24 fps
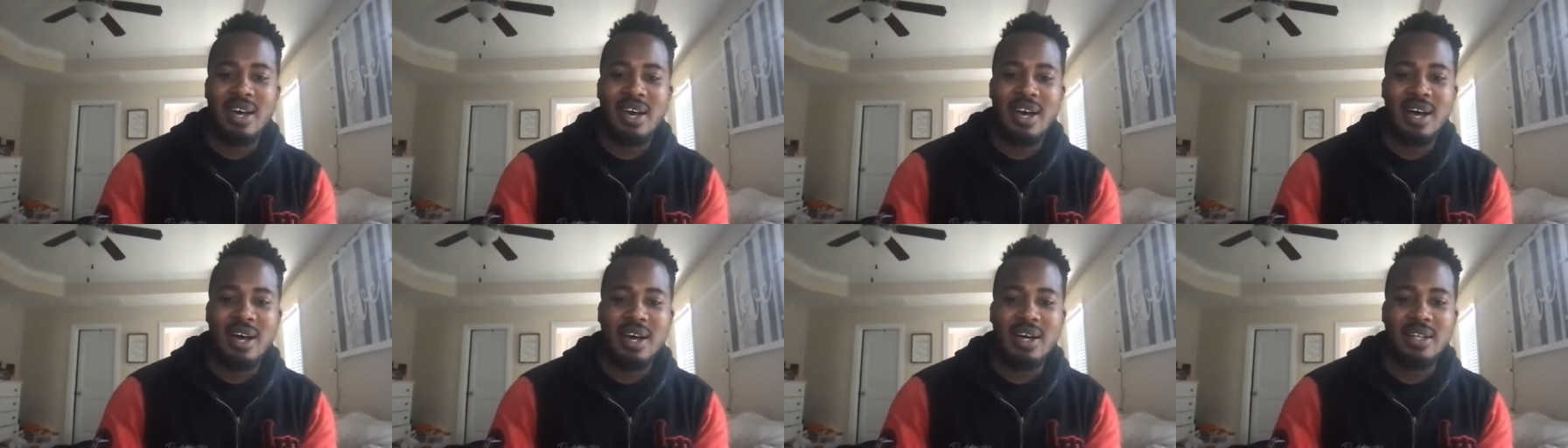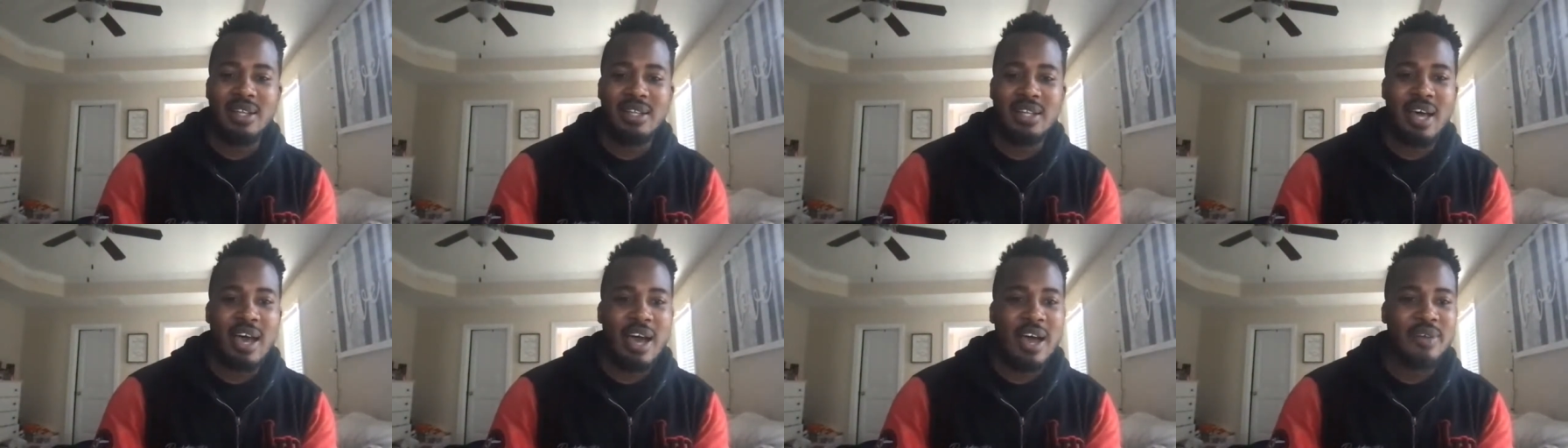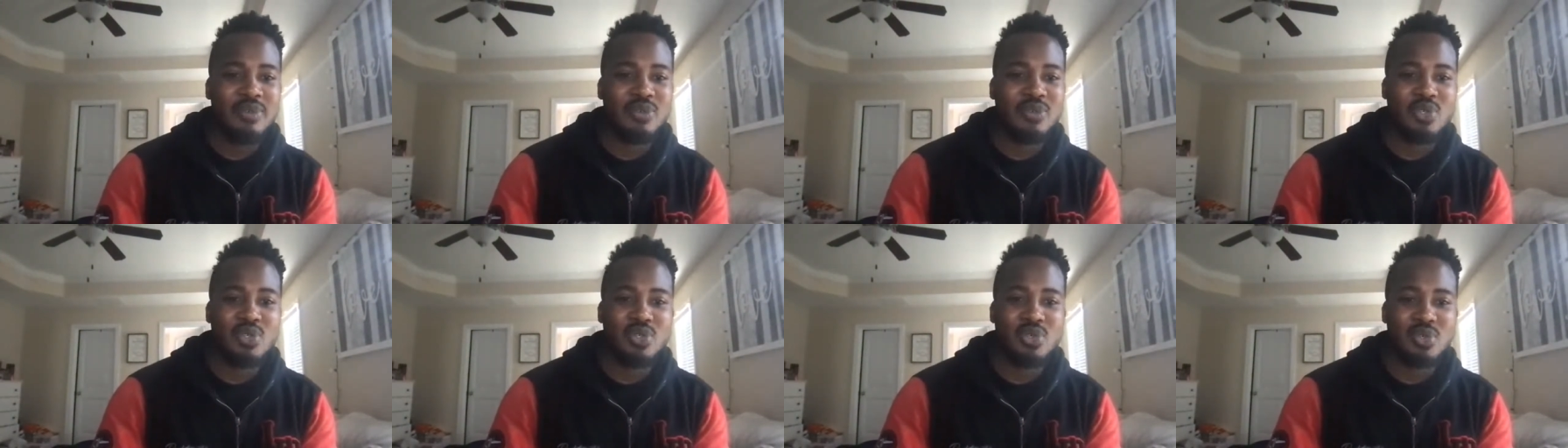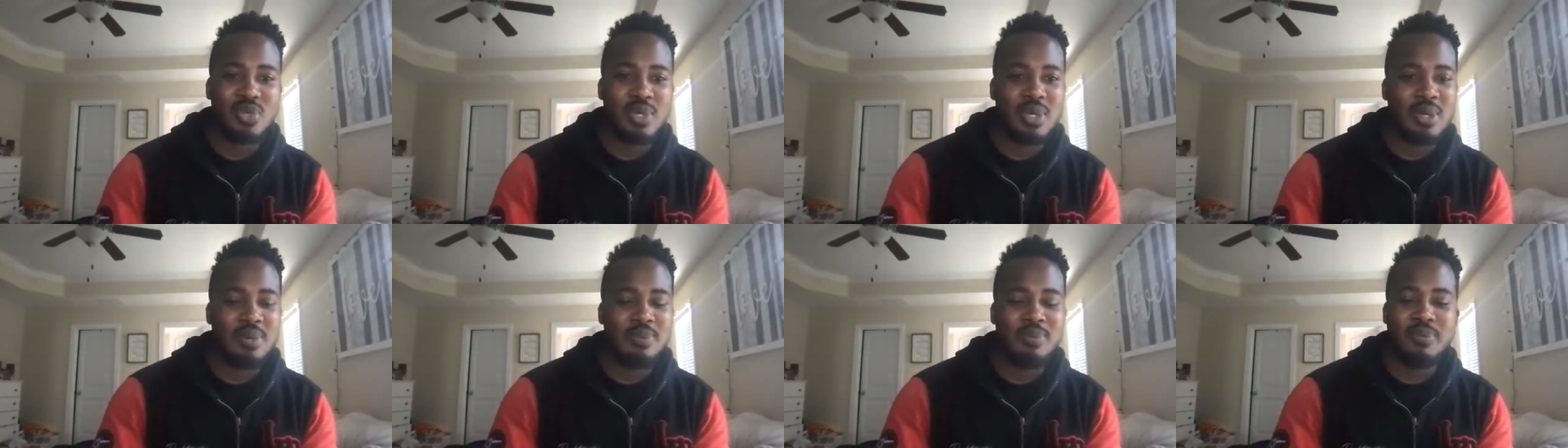uh, live
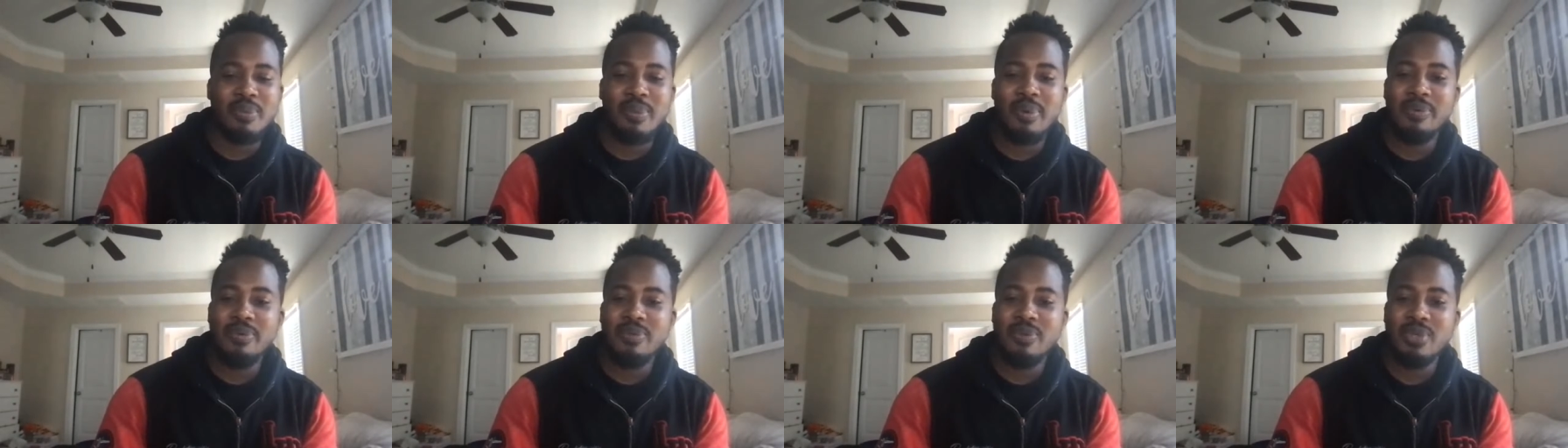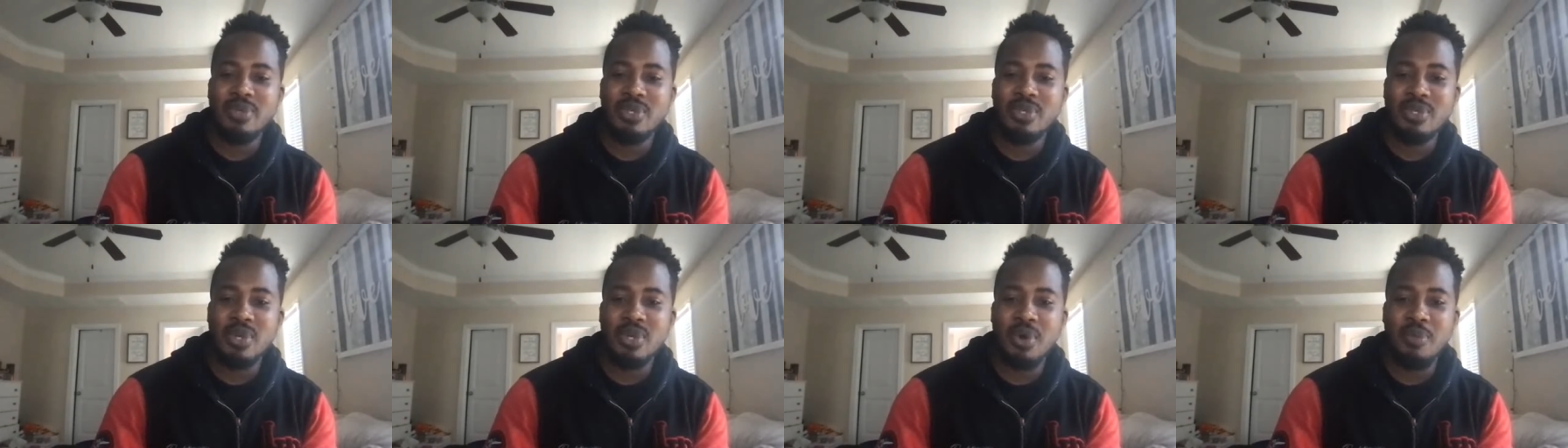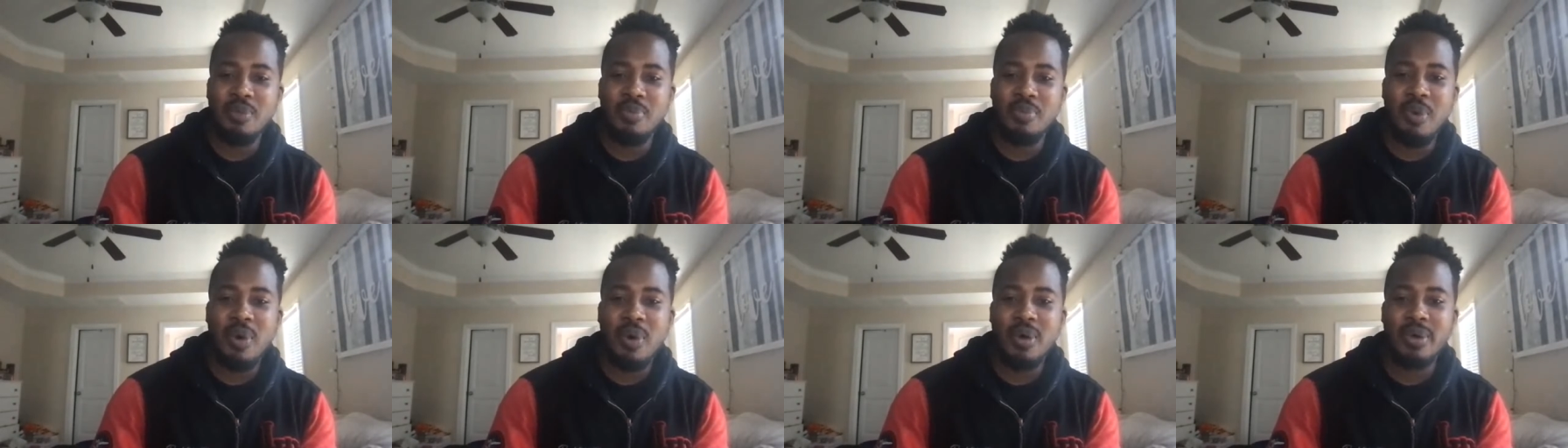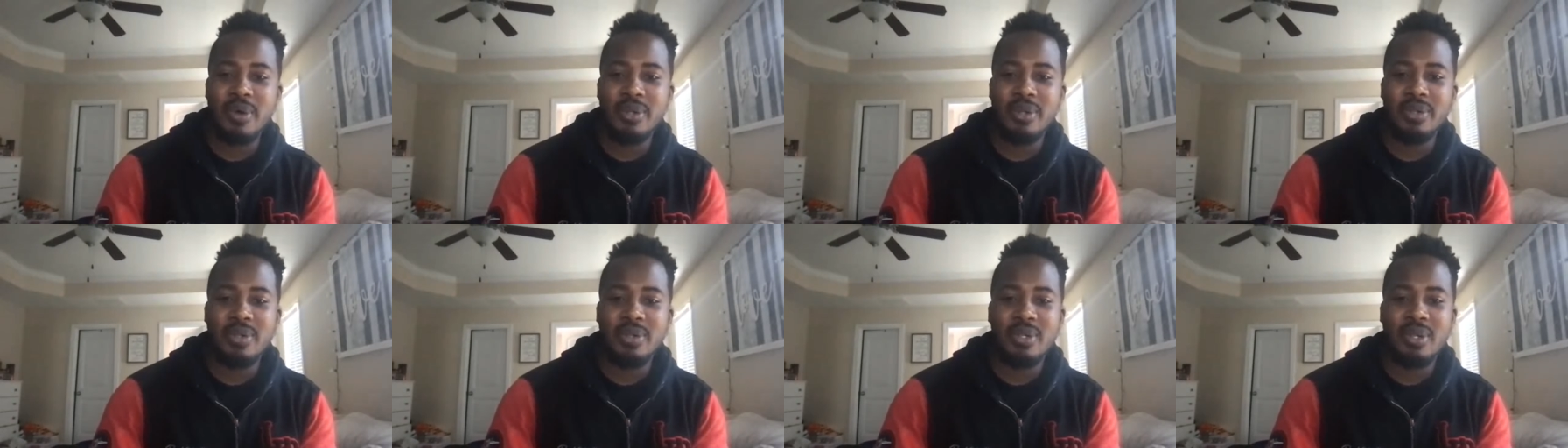stream, so
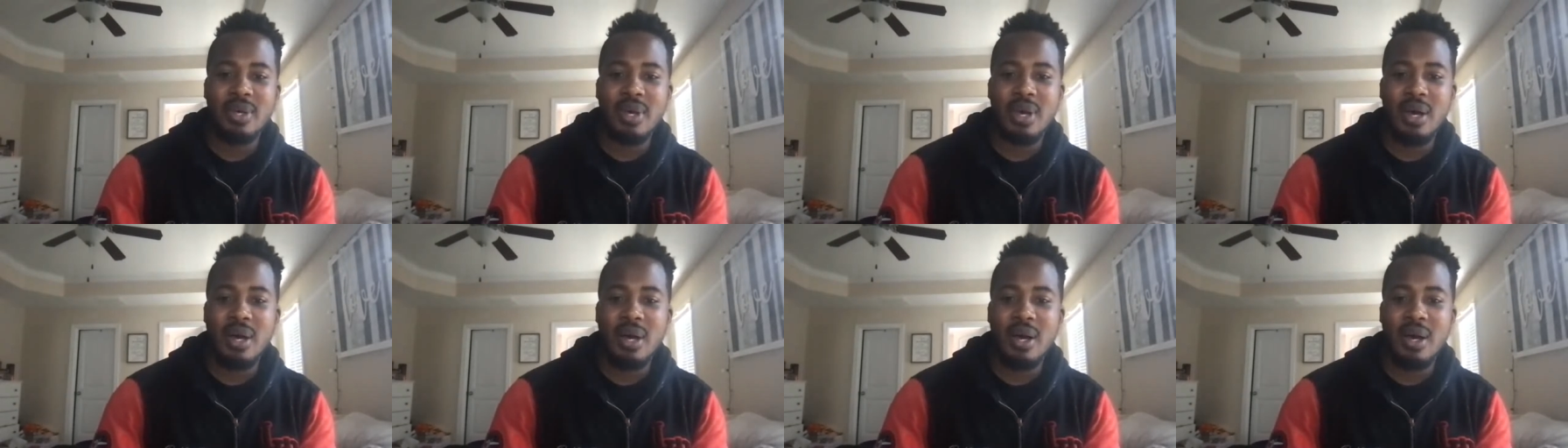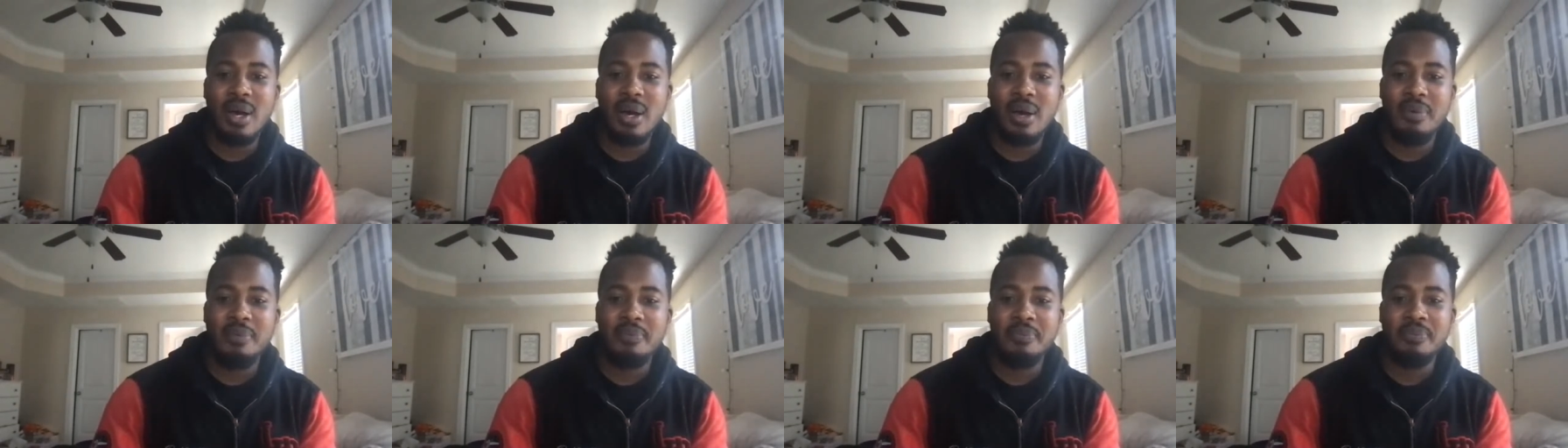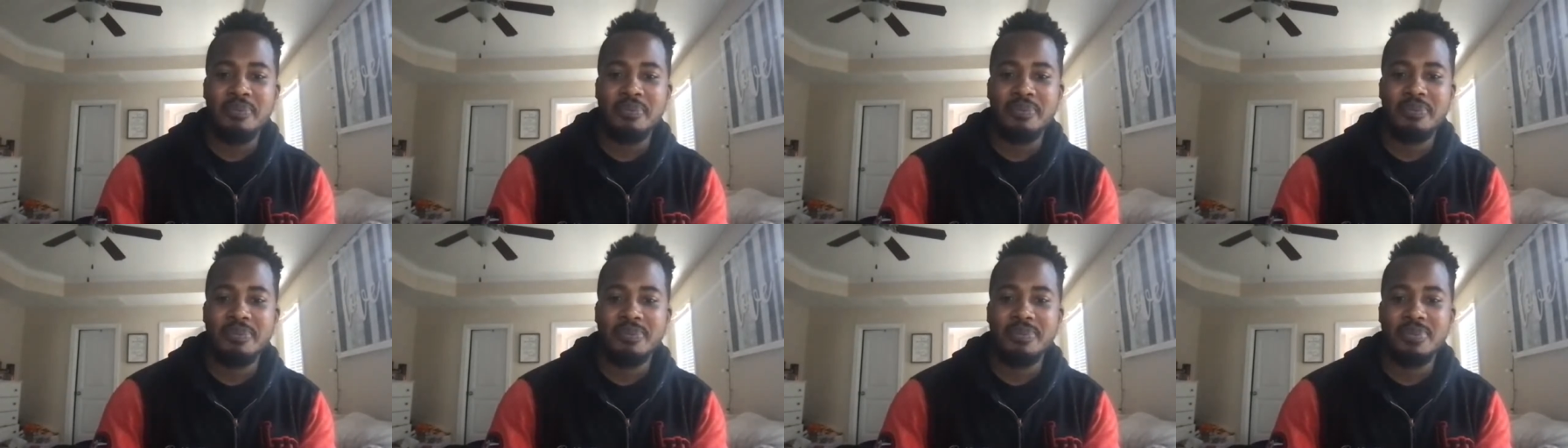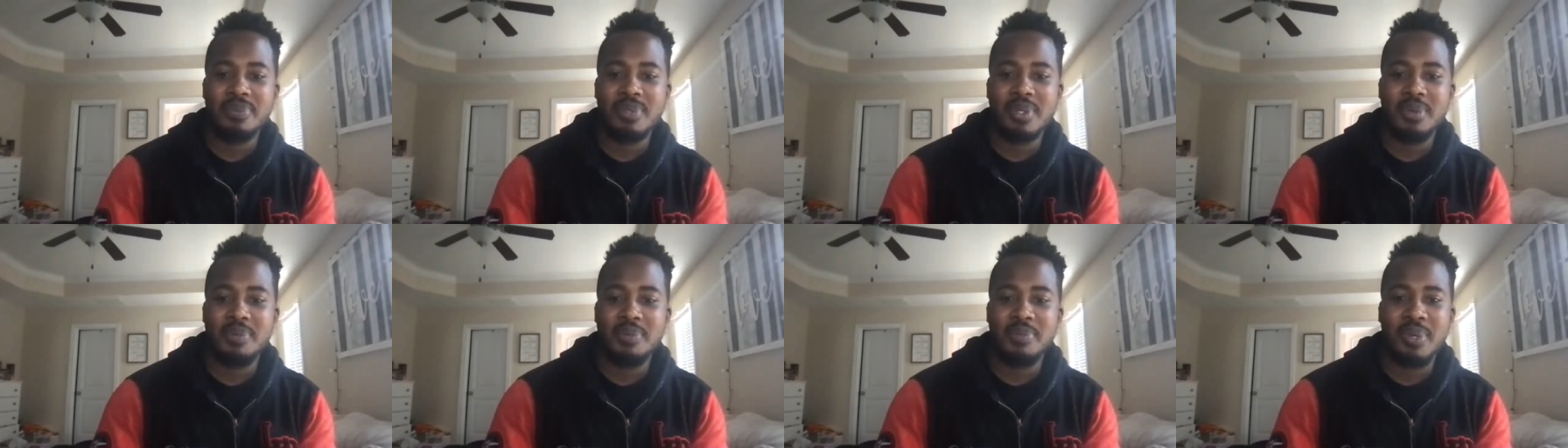pardon um,
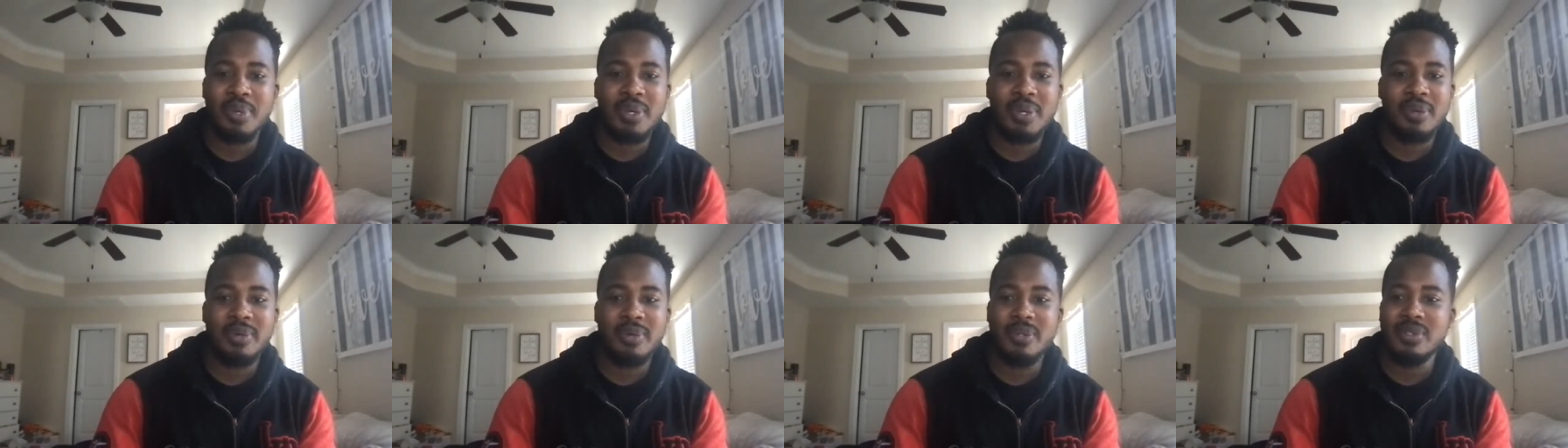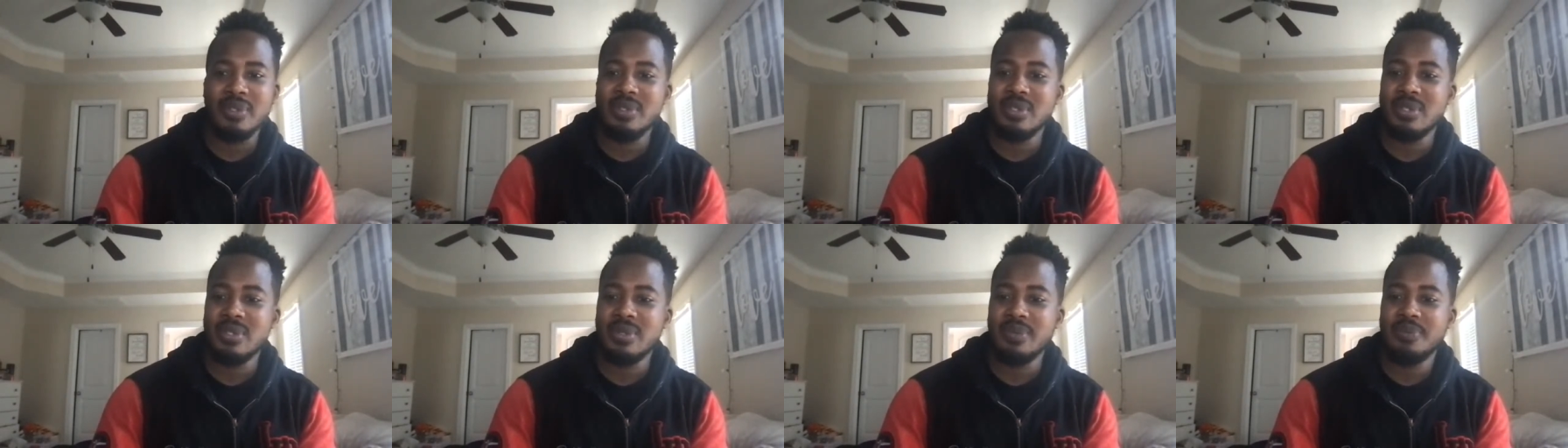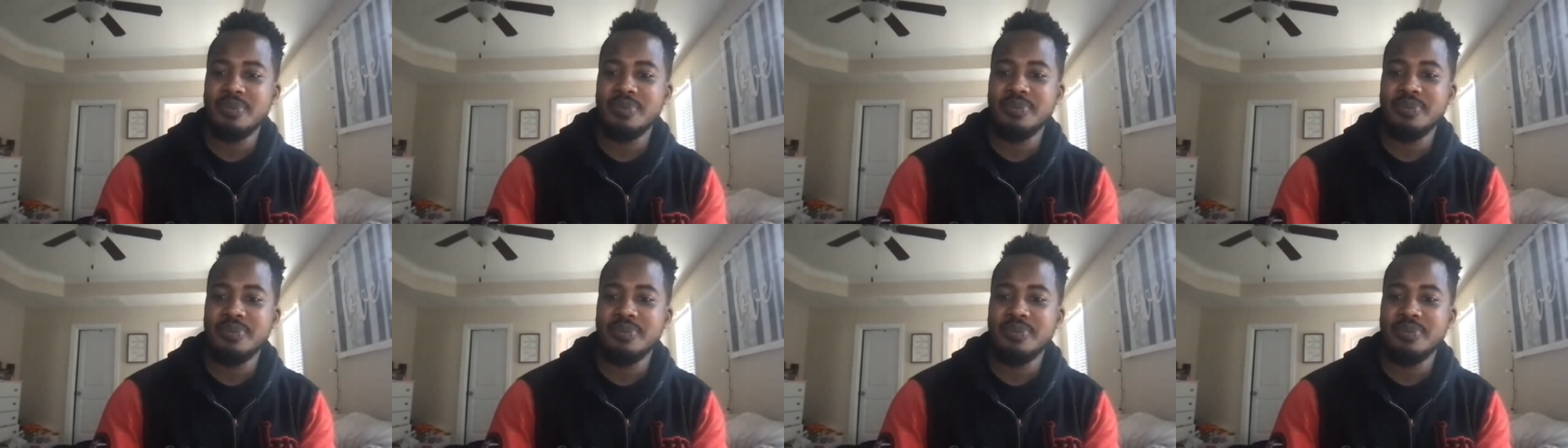the appearance